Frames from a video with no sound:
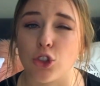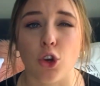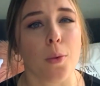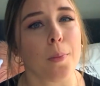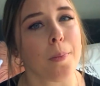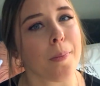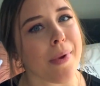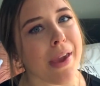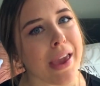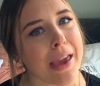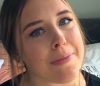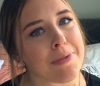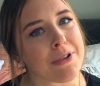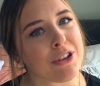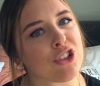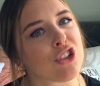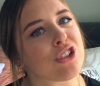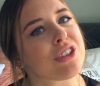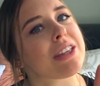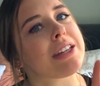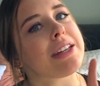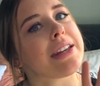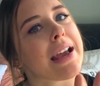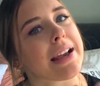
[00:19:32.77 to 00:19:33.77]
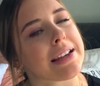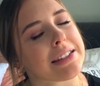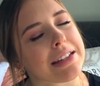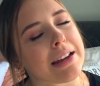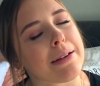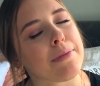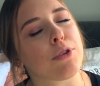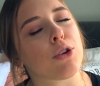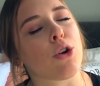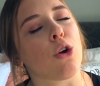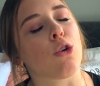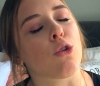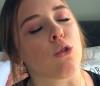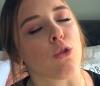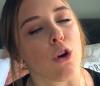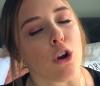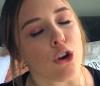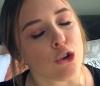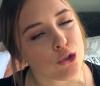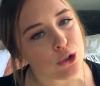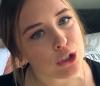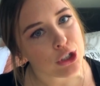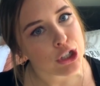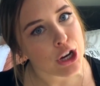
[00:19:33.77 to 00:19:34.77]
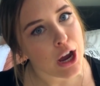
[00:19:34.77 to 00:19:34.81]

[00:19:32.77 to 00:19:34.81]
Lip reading: So maybe just the next time you go grocery